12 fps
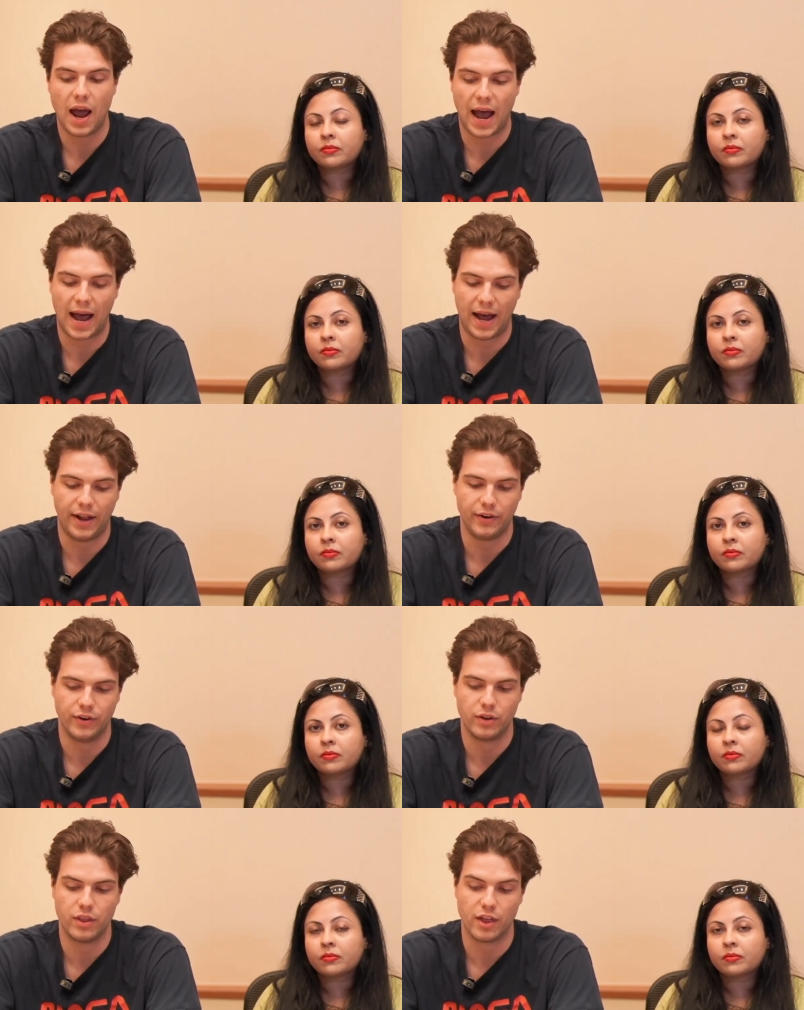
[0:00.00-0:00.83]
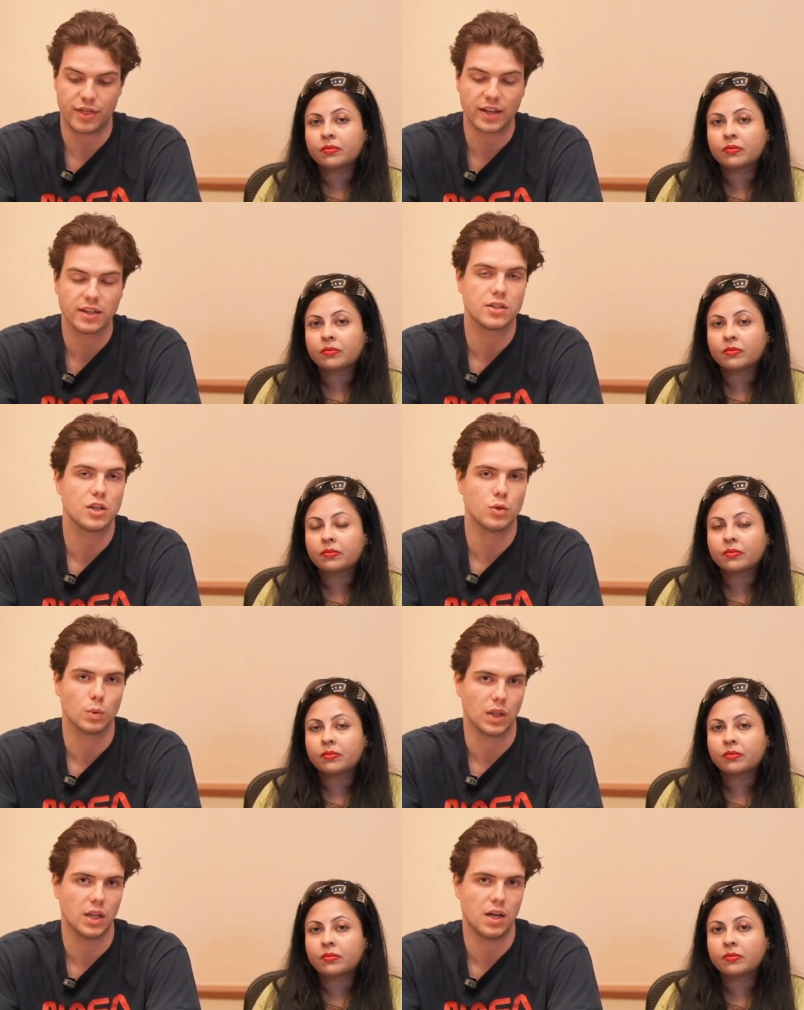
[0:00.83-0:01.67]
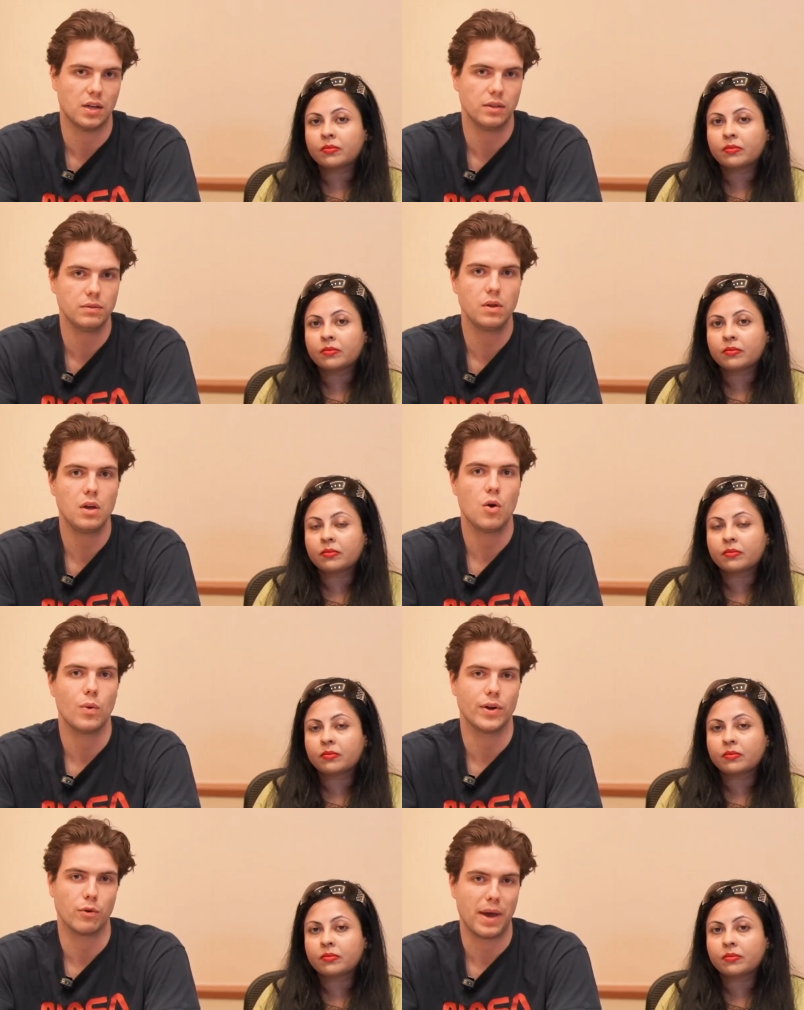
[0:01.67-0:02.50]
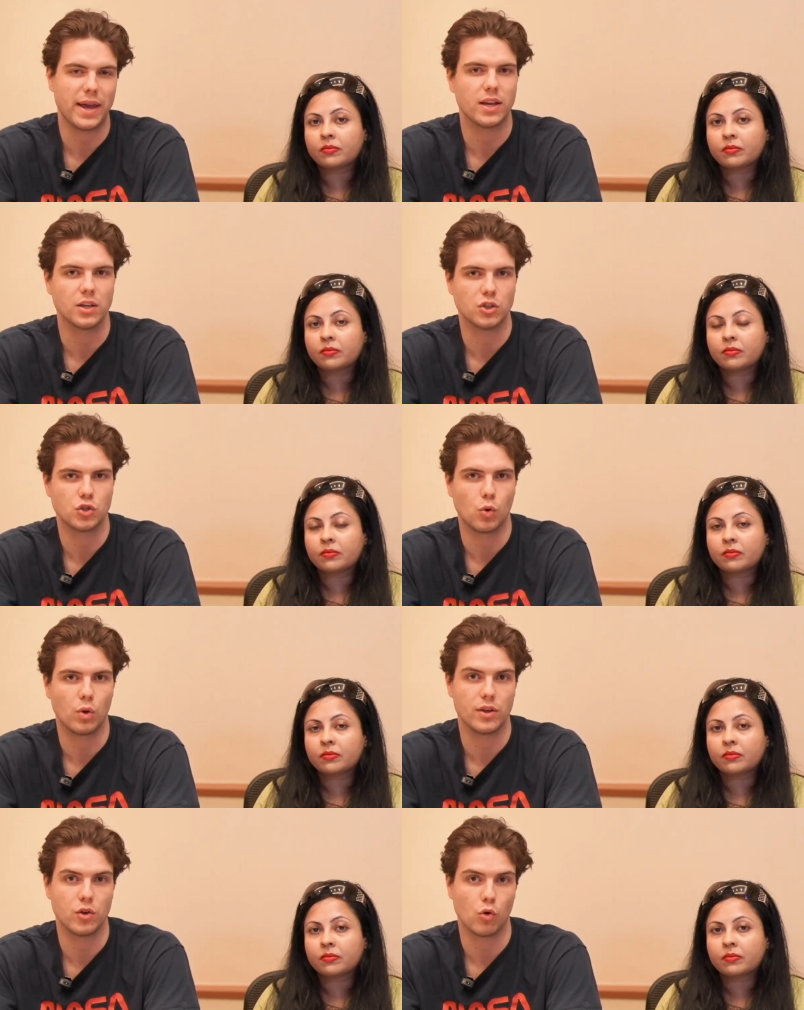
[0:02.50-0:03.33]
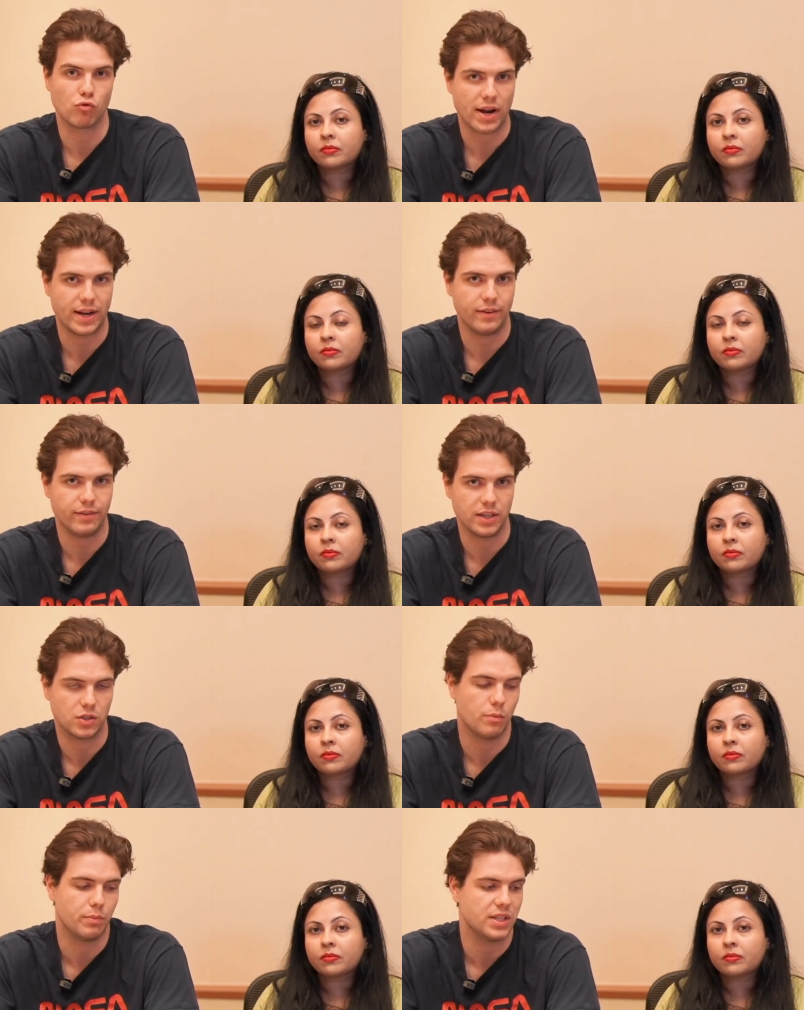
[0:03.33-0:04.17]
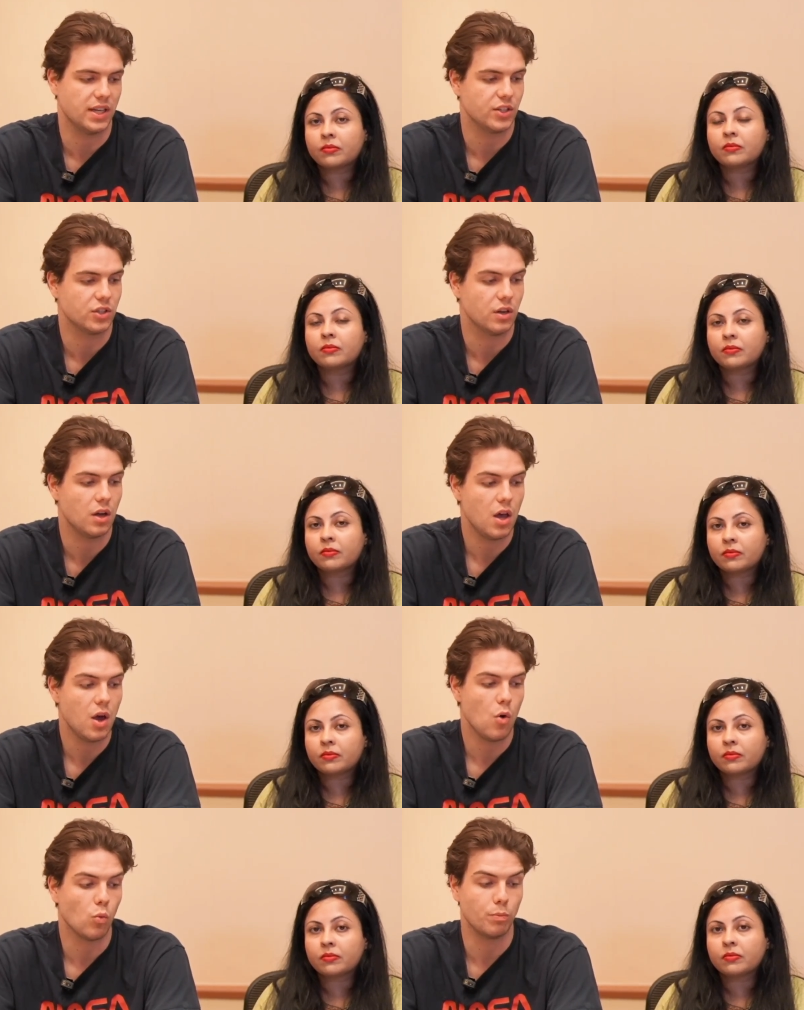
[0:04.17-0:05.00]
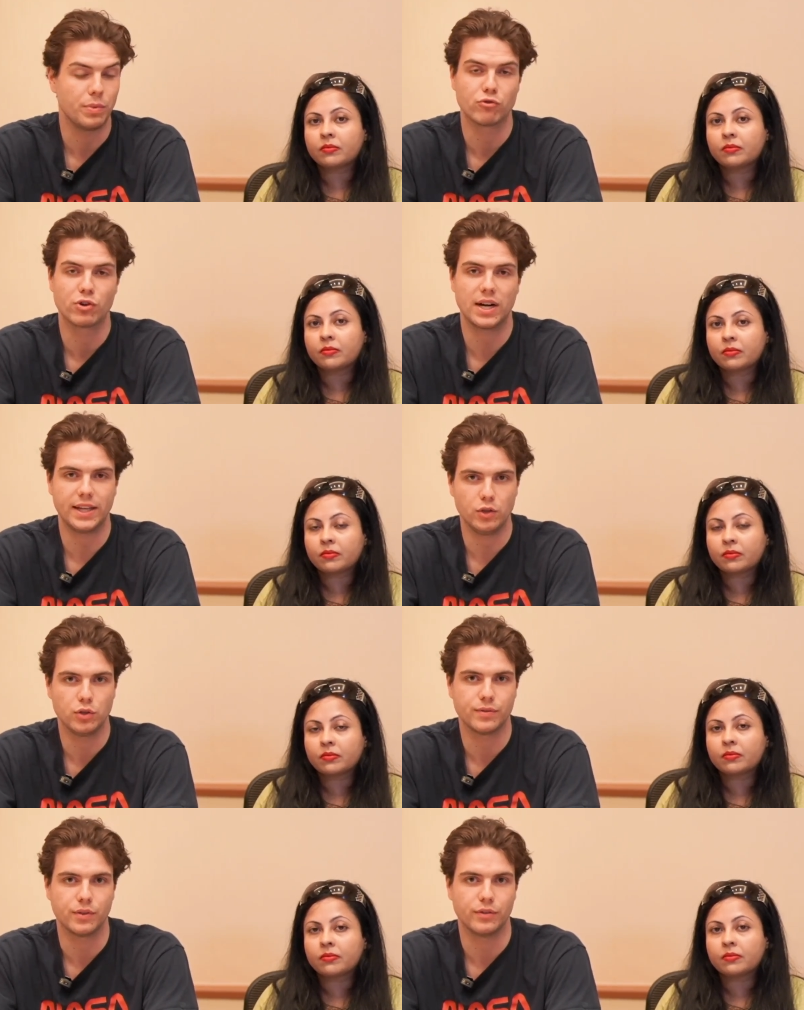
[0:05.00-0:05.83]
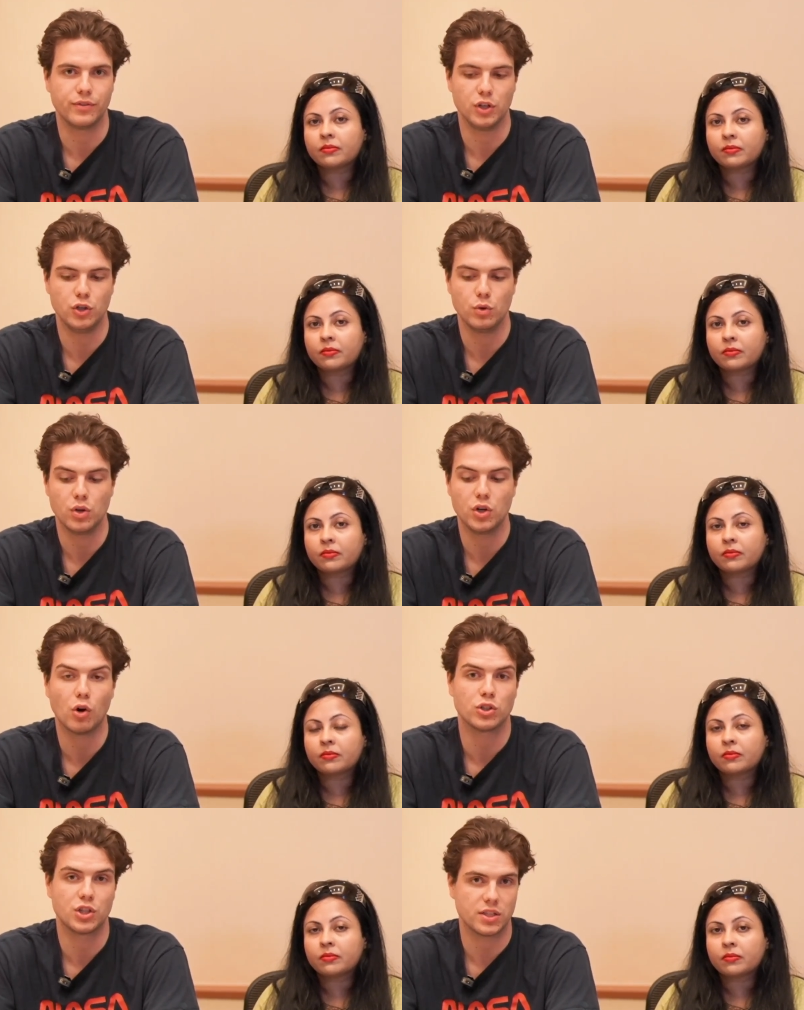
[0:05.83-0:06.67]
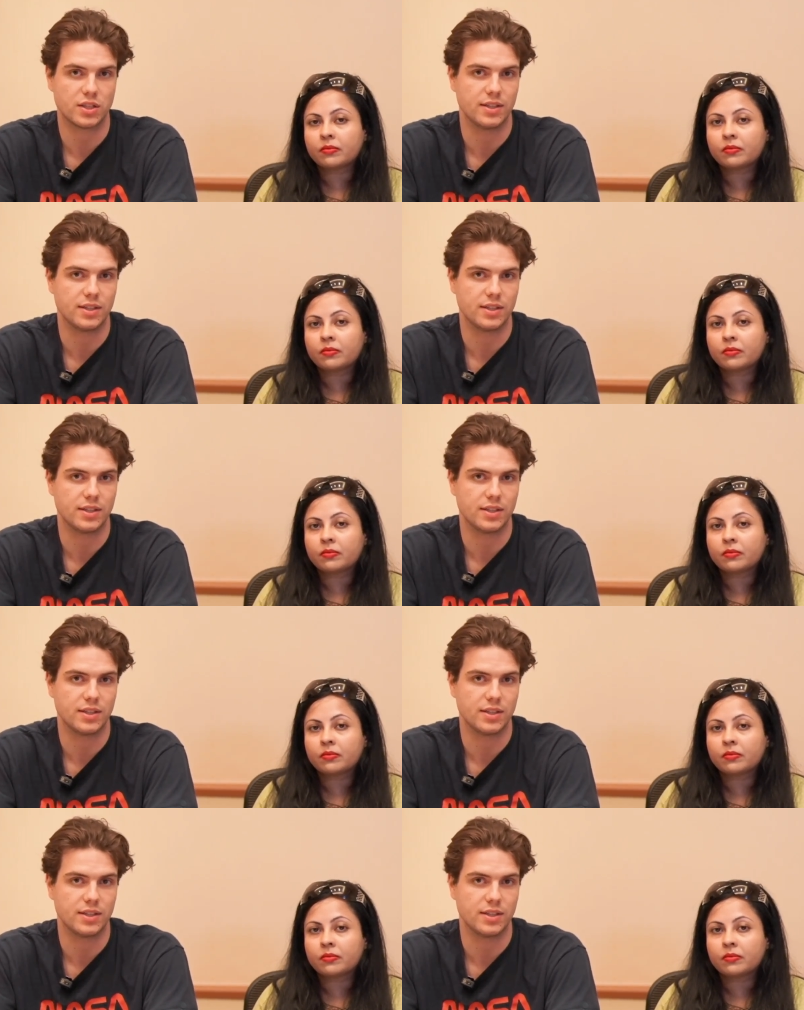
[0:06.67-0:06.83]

Speaker 1: and the things that you will learn when you're making sure that you're ready for this competition will be really useful for you, not just